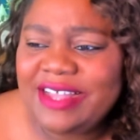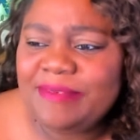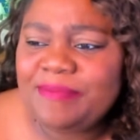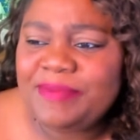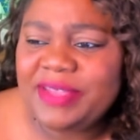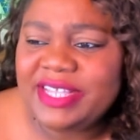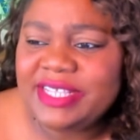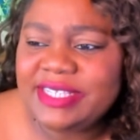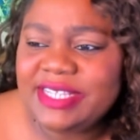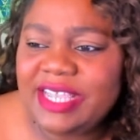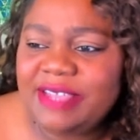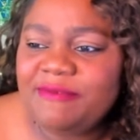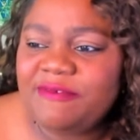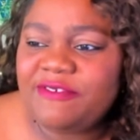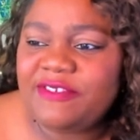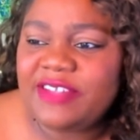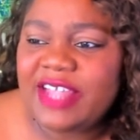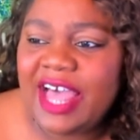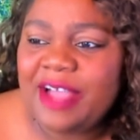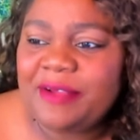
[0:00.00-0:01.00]
base game
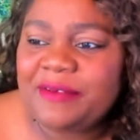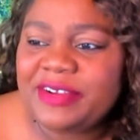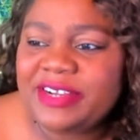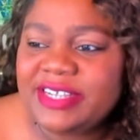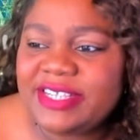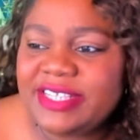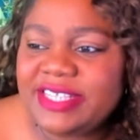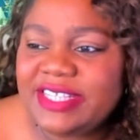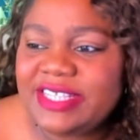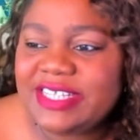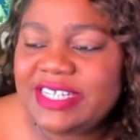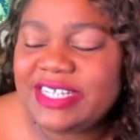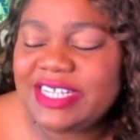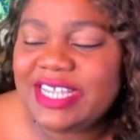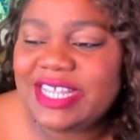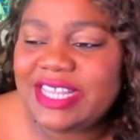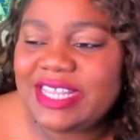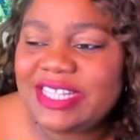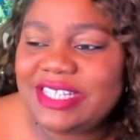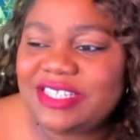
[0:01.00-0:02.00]
flowers to
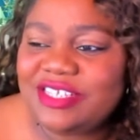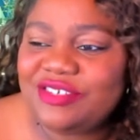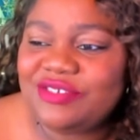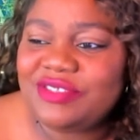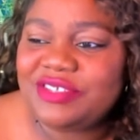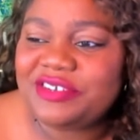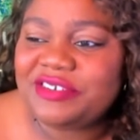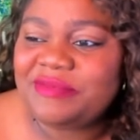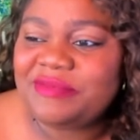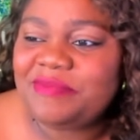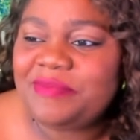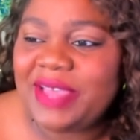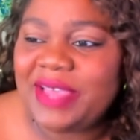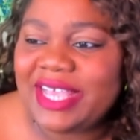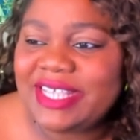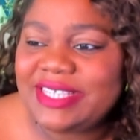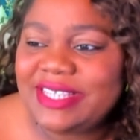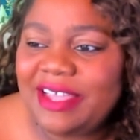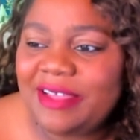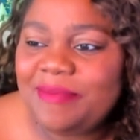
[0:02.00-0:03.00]
get to their
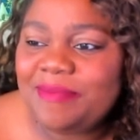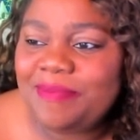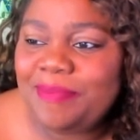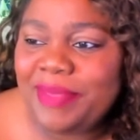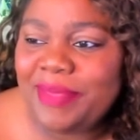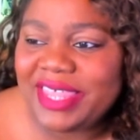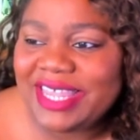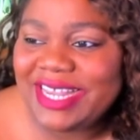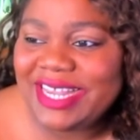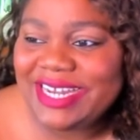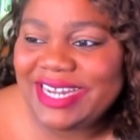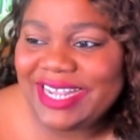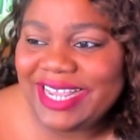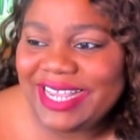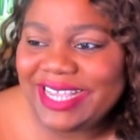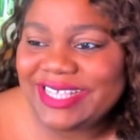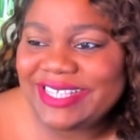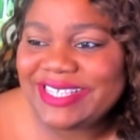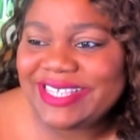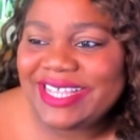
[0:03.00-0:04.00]
best
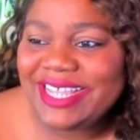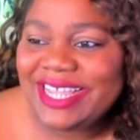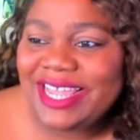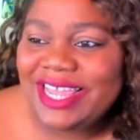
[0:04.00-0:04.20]
abilities.